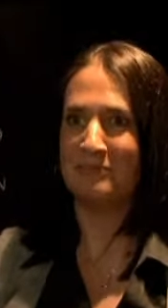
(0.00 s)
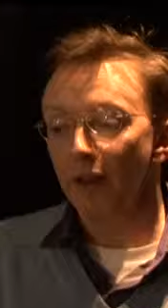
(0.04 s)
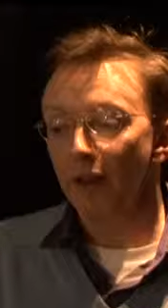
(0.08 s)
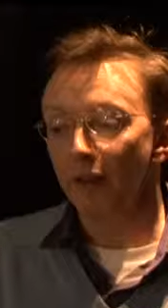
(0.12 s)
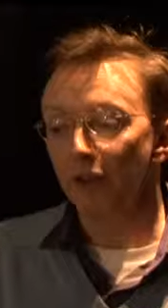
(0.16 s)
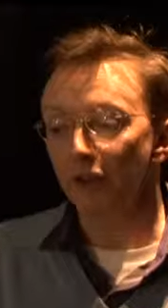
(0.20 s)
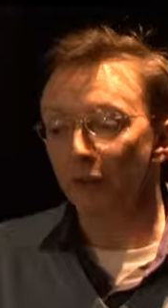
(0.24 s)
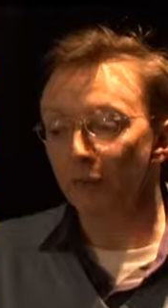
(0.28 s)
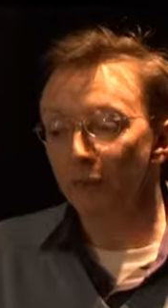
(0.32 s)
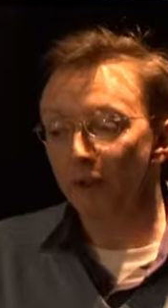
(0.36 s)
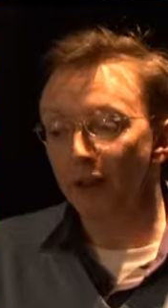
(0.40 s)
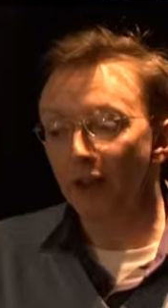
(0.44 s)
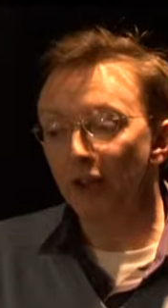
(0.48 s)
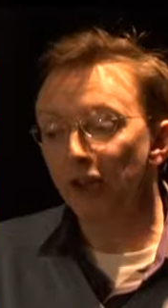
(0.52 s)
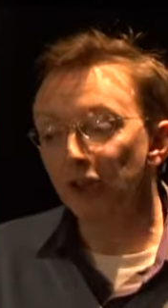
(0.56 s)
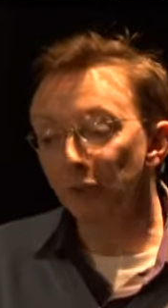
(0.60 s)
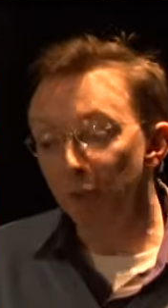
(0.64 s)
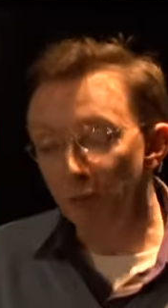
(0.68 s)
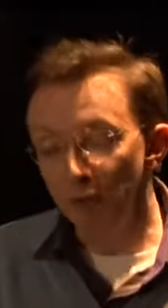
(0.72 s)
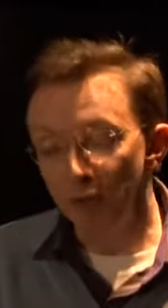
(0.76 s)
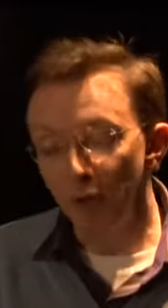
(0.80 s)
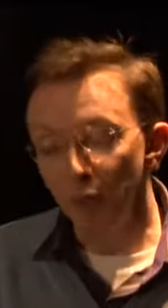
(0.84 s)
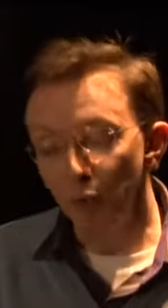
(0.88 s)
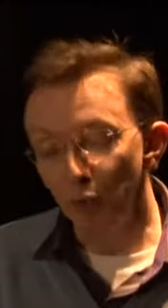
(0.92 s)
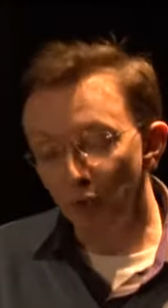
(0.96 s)
If somebody
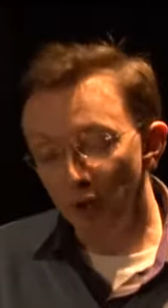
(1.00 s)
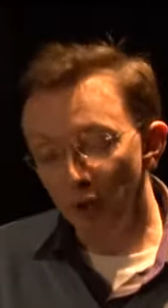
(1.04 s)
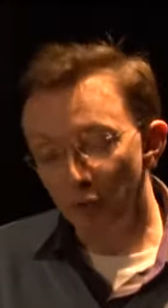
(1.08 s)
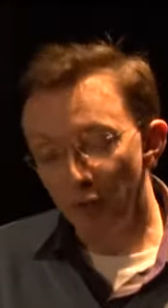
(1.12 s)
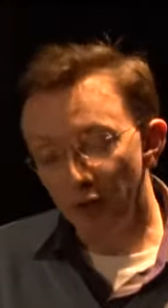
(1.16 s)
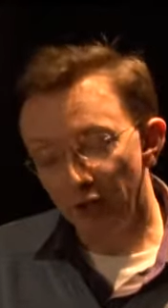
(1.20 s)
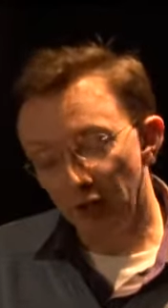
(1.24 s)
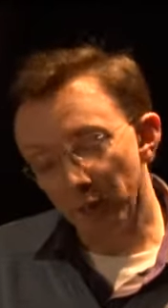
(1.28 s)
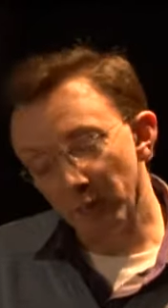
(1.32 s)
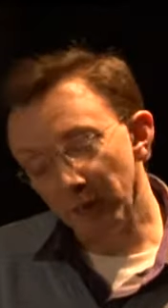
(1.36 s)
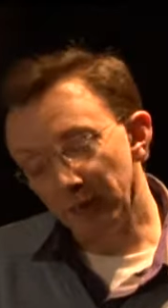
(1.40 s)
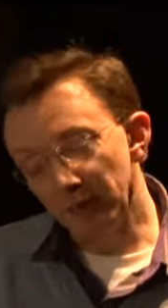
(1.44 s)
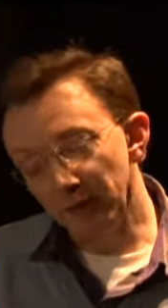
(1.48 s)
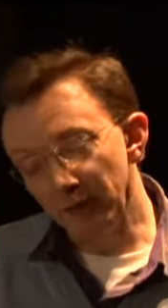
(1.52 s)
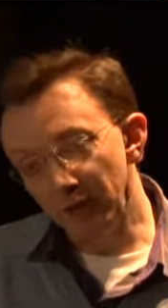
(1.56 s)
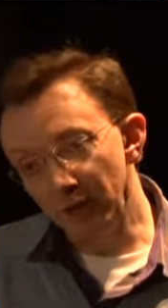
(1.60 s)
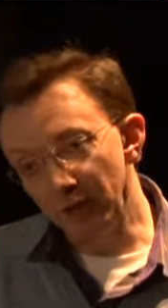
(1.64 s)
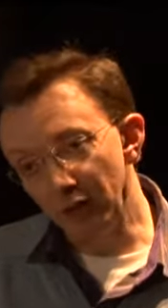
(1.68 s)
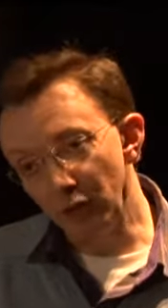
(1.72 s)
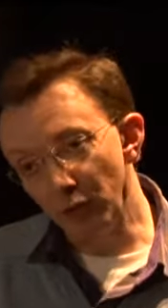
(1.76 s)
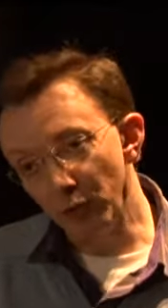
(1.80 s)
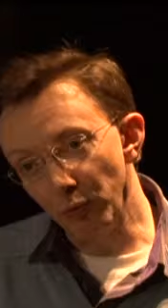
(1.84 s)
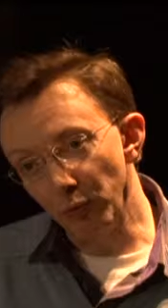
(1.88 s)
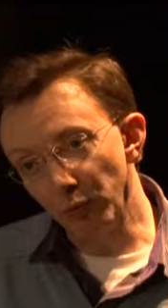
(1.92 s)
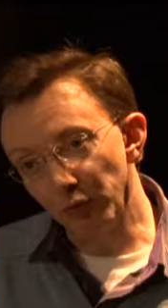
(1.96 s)
asked me would I recommend the
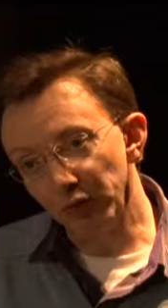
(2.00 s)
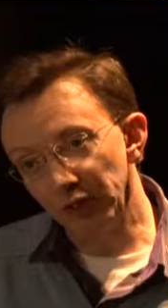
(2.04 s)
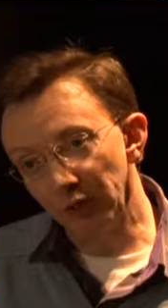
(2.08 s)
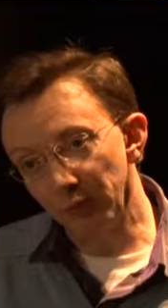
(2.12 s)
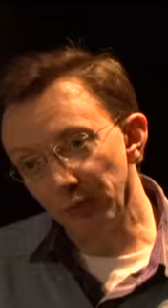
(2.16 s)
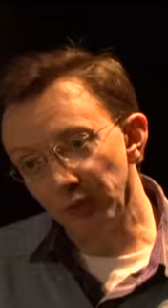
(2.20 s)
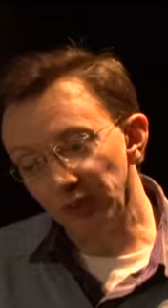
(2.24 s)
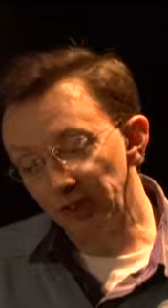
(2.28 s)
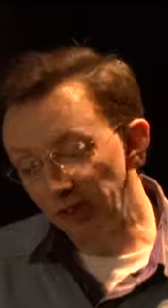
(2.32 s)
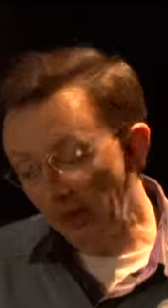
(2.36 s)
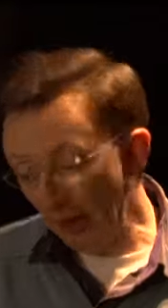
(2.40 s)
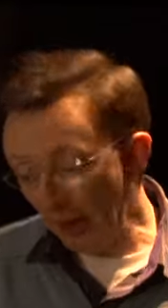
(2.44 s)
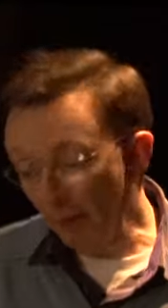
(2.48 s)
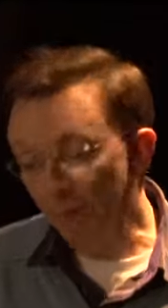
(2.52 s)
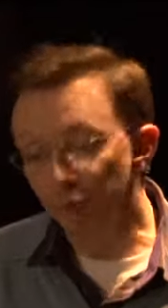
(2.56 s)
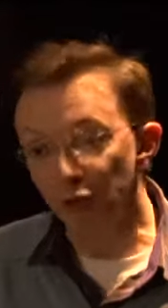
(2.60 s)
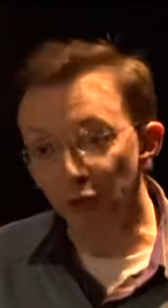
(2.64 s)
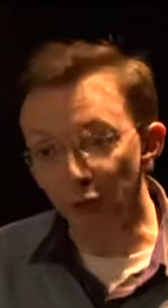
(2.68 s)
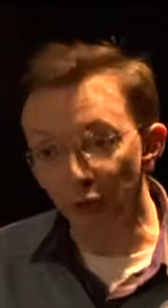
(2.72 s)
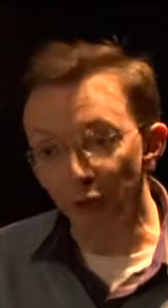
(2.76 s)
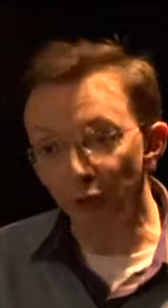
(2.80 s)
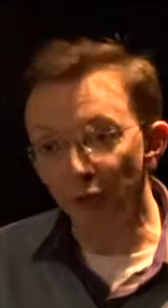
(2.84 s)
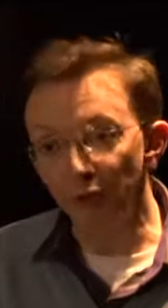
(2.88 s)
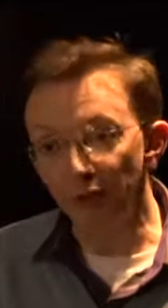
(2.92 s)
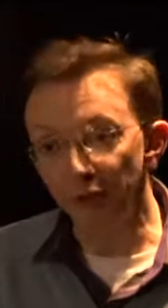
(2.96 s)
Key course, I would say
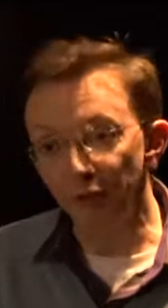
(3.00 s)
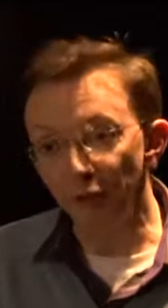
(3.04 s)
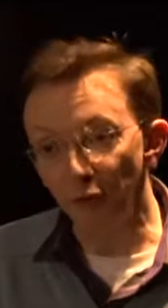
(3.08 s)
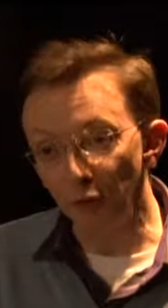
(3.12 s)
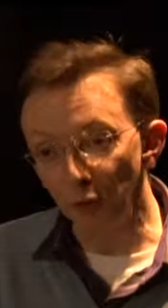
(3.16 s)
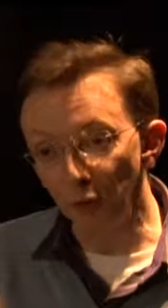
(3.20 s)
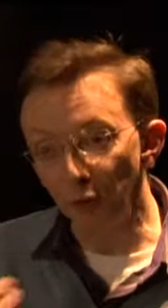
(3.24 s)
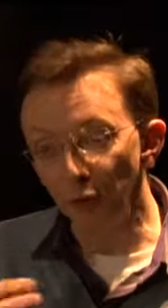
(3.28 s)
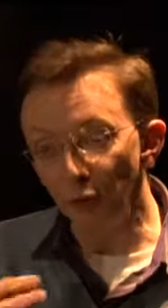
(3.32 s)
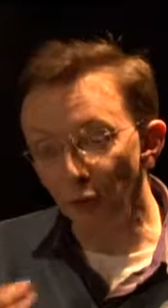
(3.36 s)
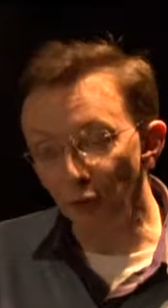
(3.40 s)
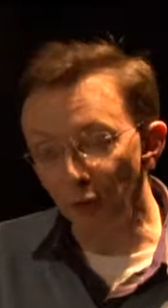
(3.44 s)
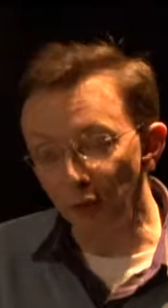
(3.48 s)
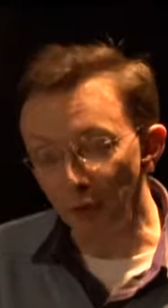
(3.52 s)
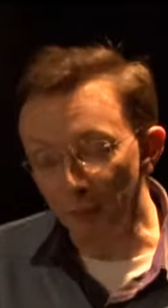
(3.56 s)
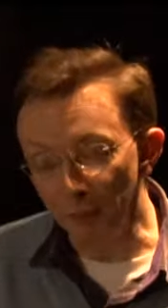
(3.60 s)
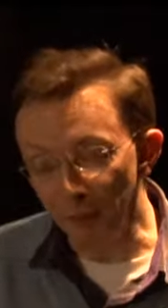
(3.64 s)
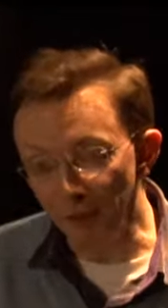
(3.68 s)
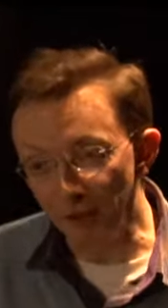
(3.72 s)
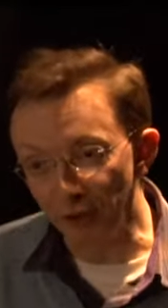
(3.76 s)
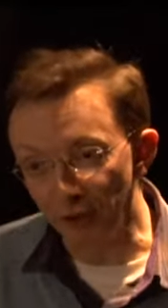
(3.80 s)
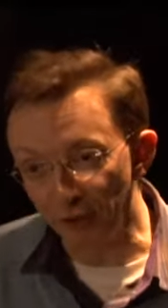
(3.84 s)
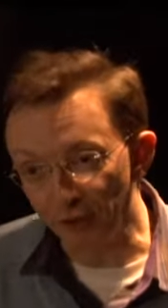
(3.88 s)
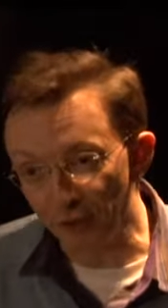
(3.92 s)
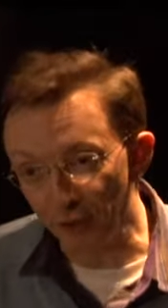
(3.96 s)
absolutely. Even an old dog like
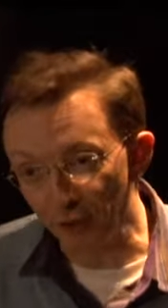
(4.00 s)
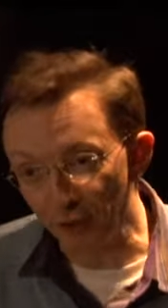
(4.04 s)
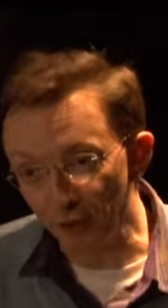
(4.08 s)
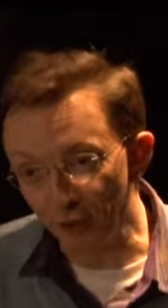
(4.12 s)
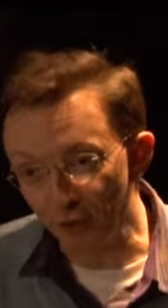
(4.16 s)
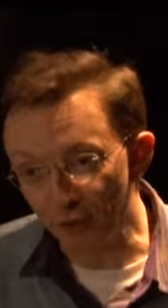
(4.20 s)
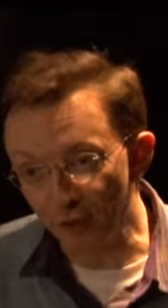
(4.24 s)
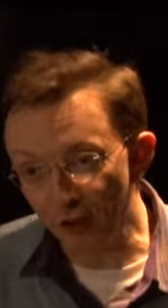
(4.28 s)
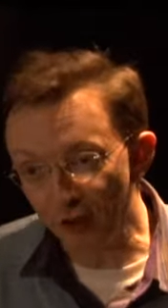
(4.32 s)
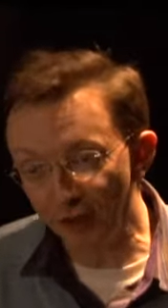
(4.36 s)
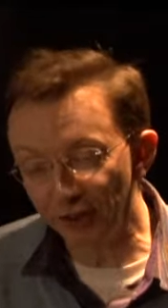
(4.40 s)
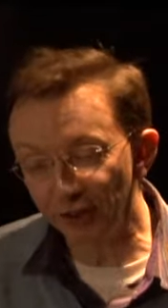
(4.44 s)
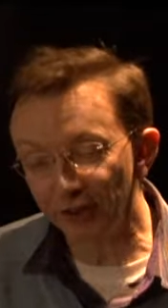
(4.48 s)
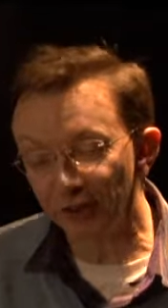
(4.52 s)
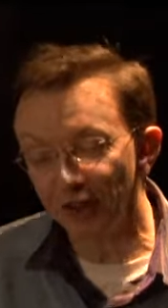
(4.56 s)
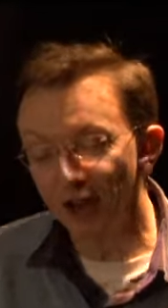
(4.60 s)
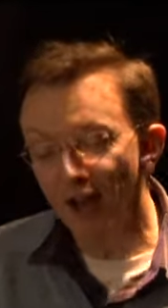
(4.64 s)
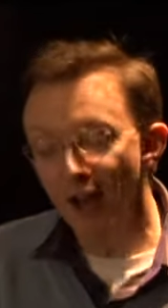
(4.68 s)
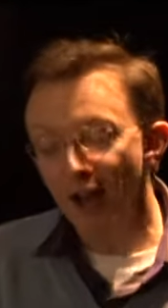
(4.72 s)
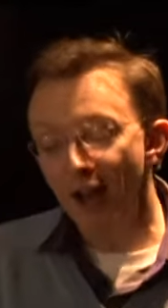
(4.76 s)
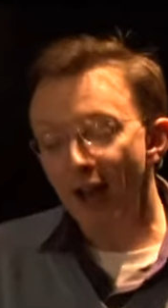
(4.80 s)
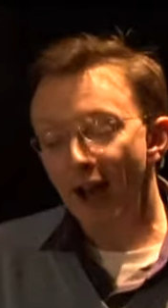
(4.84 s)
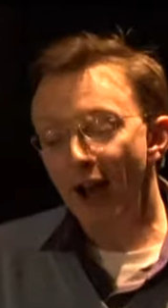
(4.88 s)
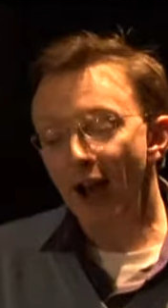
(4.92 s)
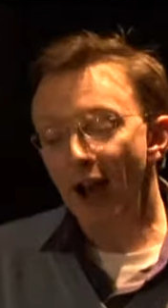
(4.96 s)
me can learn new tricks.
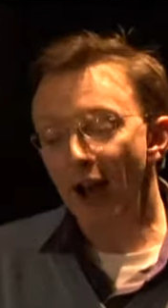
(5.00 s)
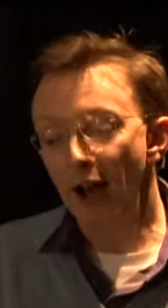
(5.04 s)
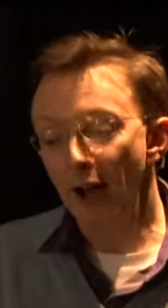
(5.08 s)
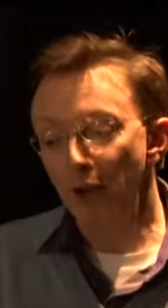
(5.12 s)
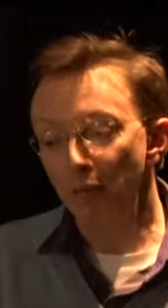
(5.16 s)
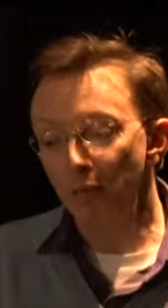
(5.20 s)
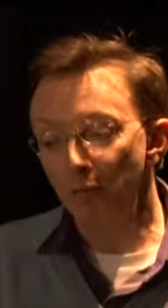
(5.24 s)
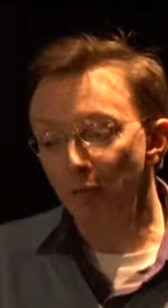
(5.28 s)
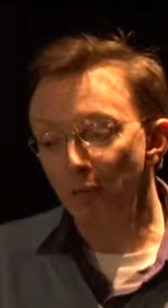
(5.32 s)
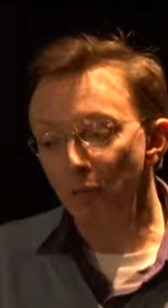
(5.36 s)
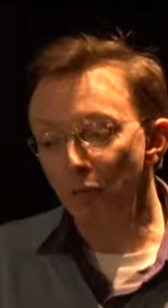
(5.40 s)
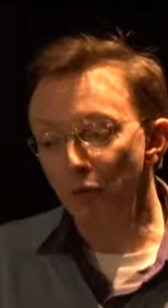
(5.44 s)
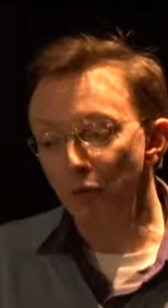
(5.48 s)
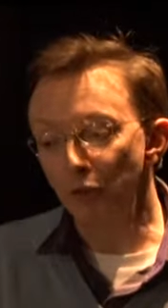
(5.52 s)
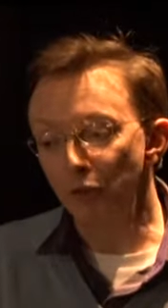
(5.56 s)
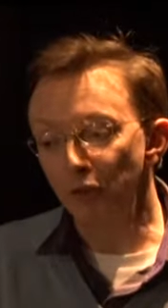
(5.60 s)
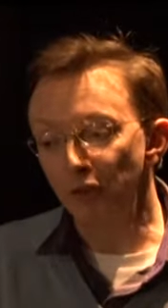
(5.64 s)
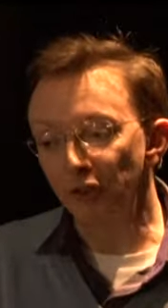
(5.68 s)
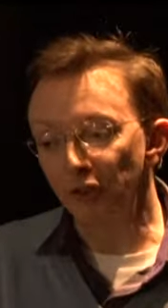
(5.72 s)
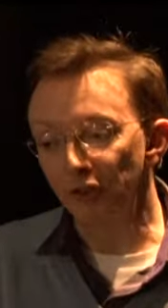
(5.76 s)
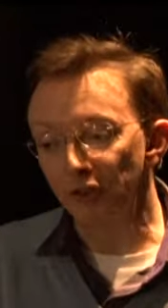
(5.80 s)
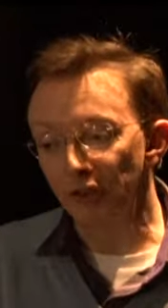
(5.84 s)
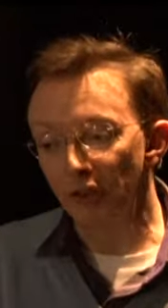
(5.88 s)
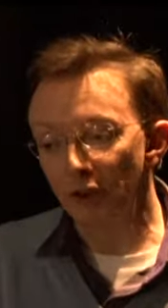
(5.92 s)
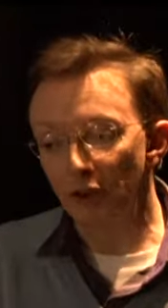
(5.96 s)
You
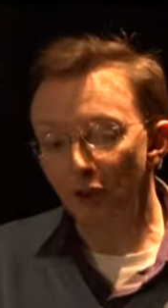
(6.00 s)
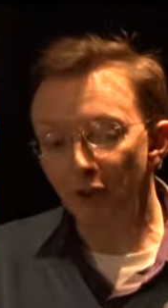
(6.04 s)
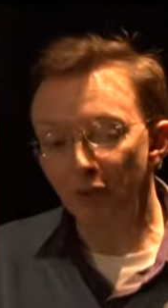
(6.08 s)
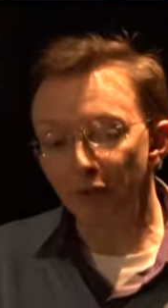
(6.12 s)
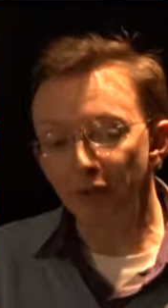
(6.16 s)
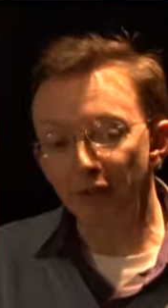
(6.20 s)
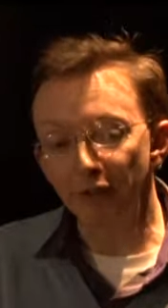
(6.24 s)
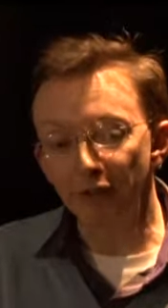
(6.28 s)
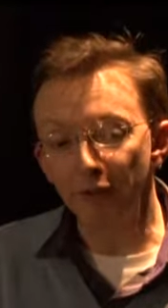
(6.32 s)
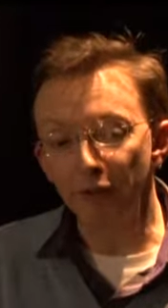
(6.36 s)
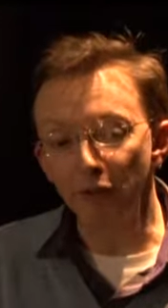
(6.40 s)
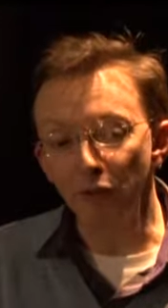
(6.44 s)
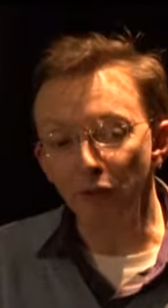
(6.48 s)
deserve it,